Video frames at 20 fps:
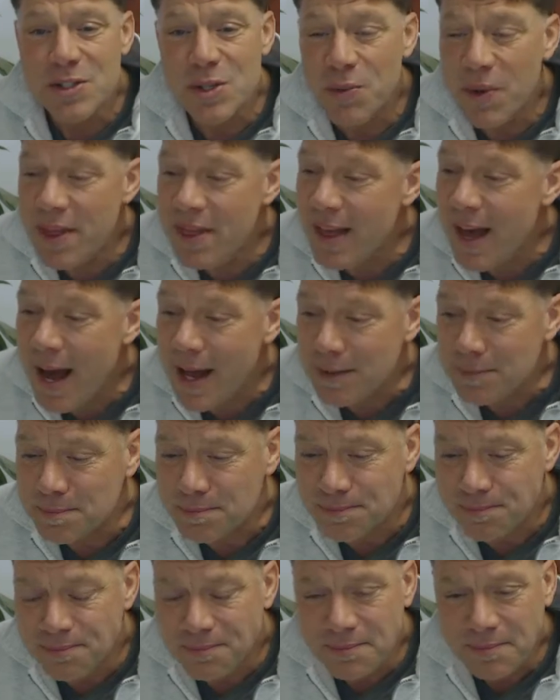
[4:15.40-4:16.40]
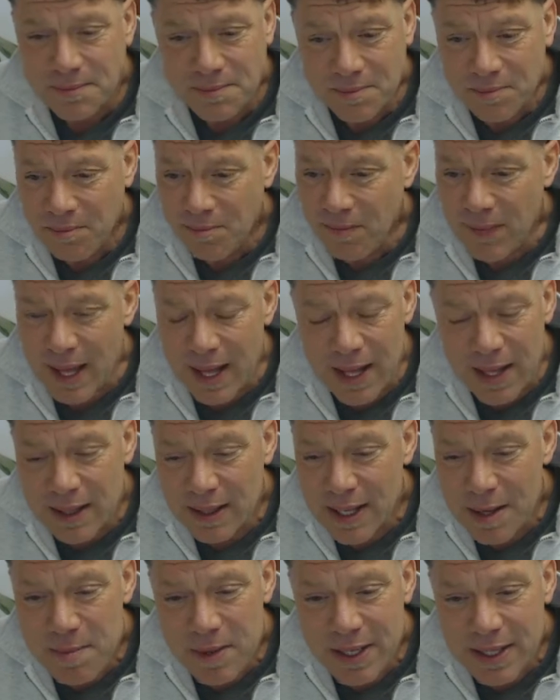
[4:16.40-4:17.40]
So with that,
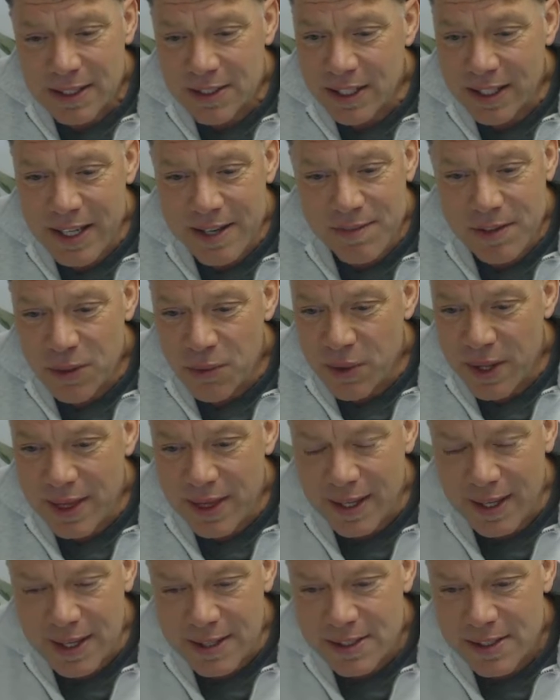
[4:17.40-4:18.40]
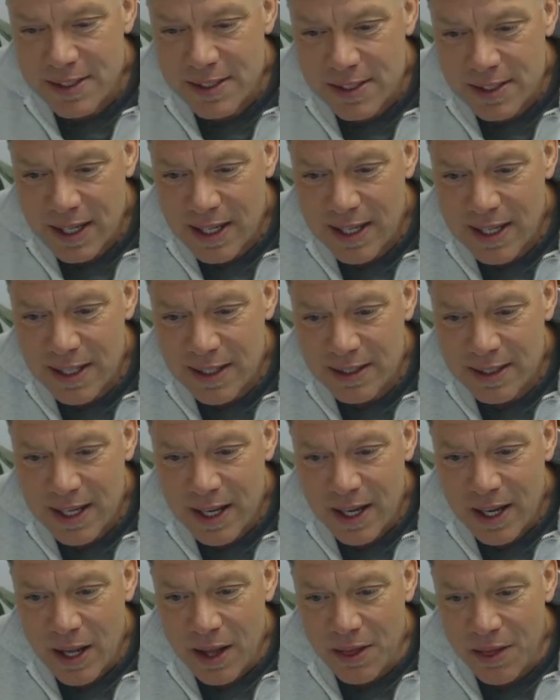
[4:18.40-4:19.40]
let me leave you with this.
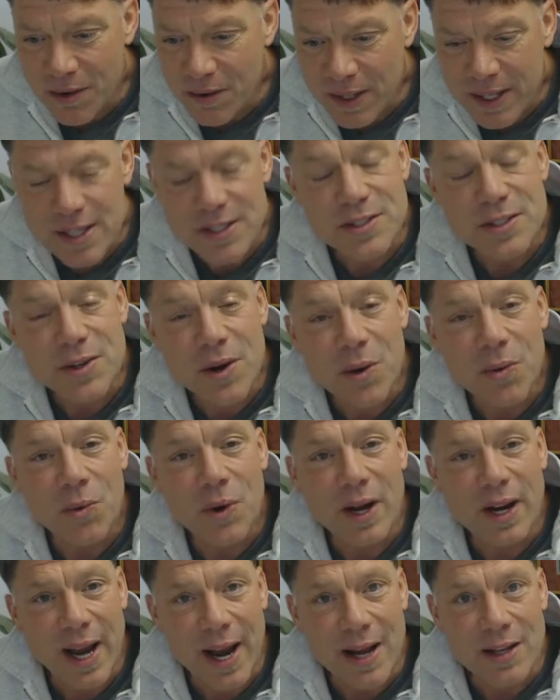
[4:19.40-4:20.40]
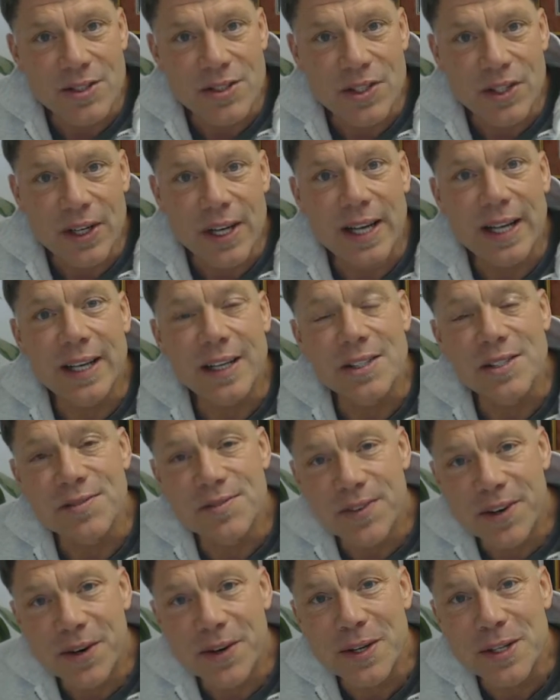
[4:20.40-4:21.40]
There is no one answer. It is
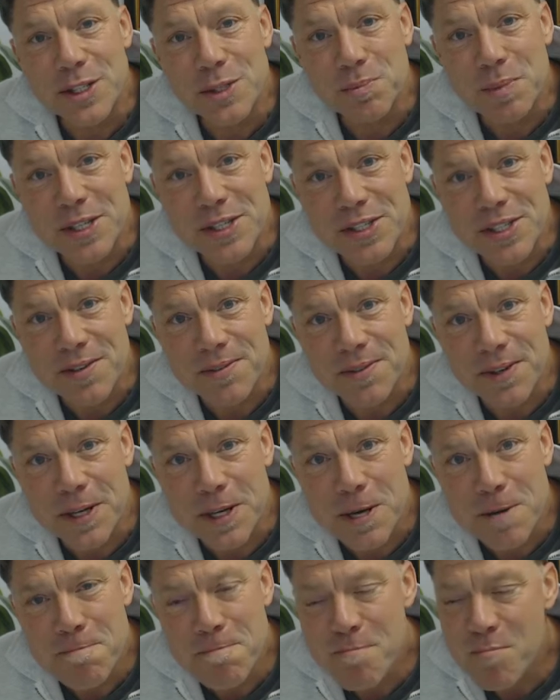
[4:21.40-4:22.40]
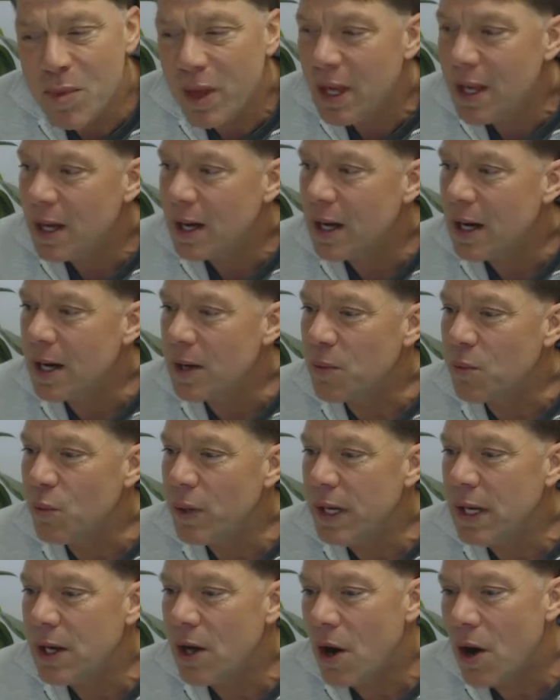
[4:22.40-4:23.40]
very specific.
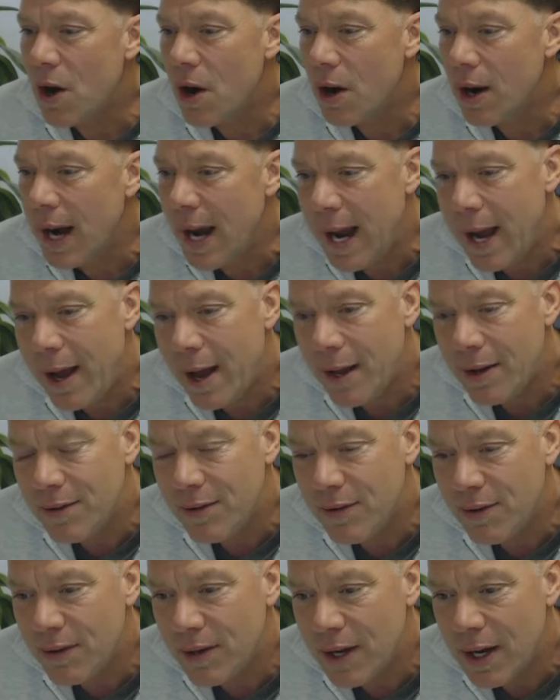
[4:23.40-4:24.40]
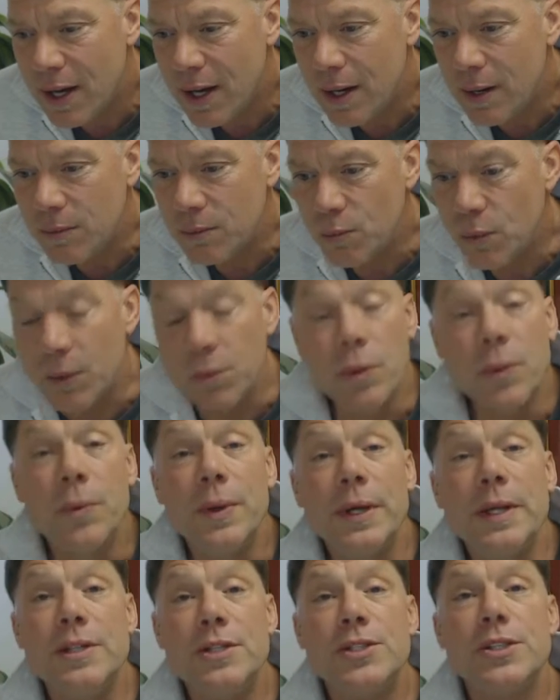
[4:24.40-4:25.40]
We are at what we
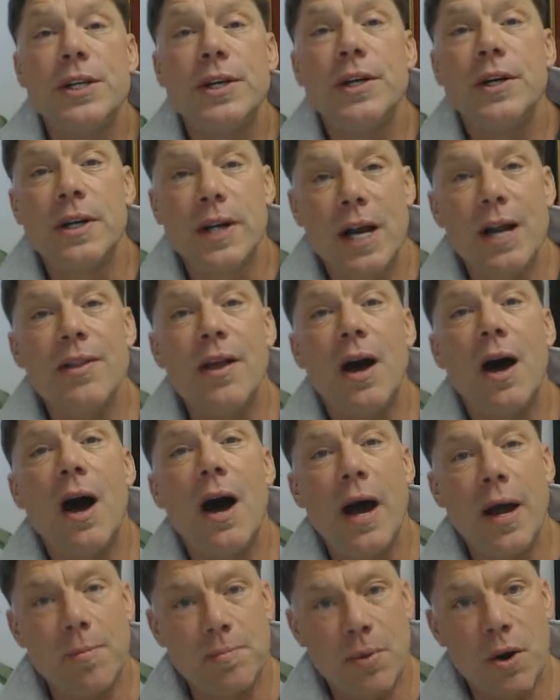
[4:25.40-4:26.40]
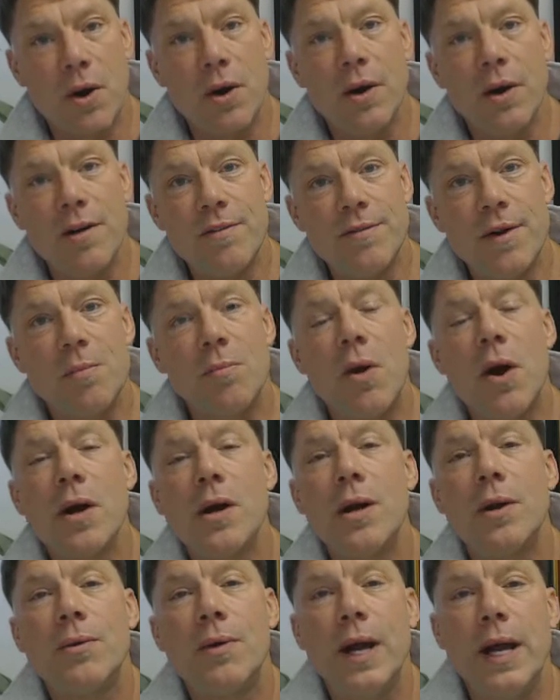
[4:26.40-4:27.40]
would consider kind of the high part of our
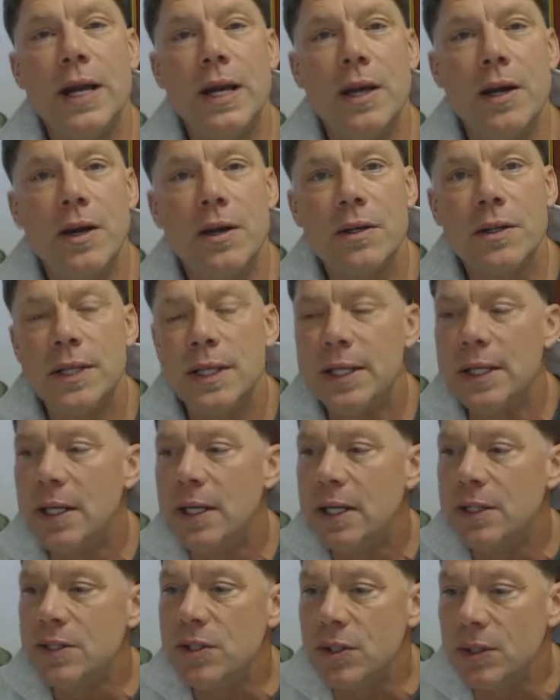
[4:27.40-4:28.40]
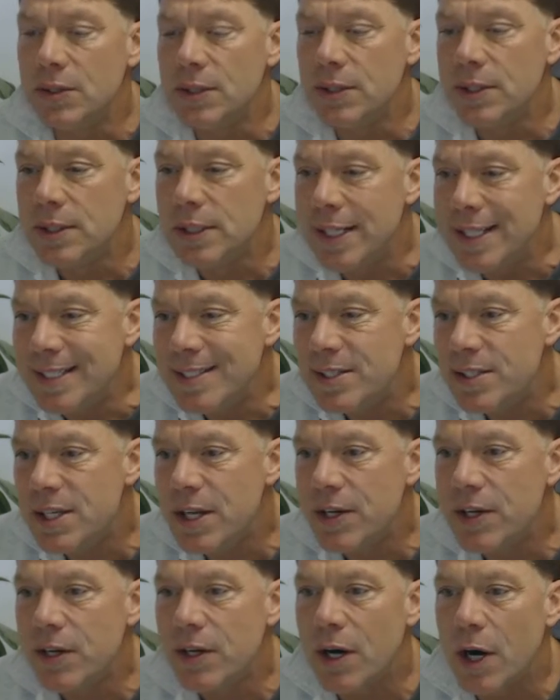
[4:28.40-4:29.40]
market right here. To
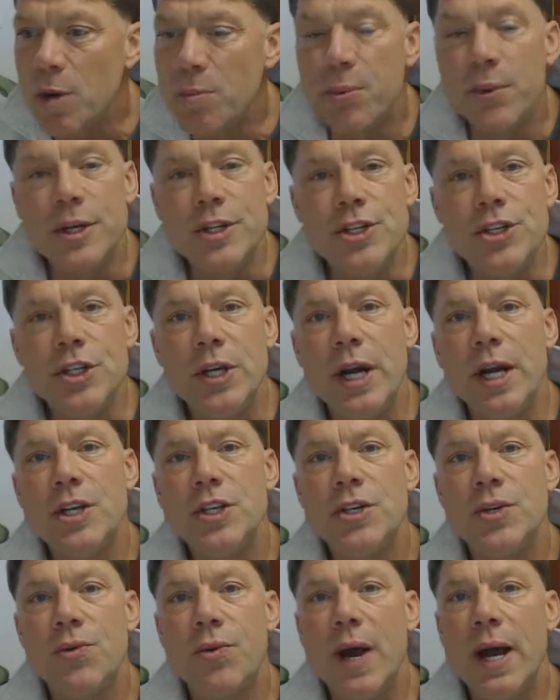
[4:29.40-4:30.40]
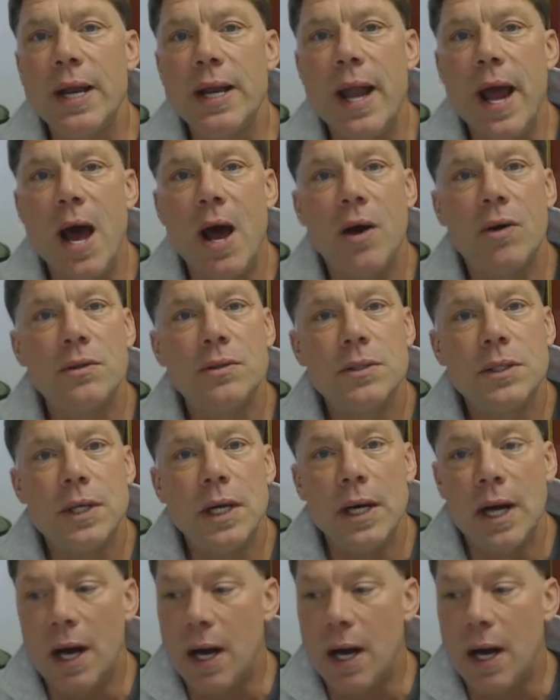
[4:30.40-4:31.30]
consider appreciation right now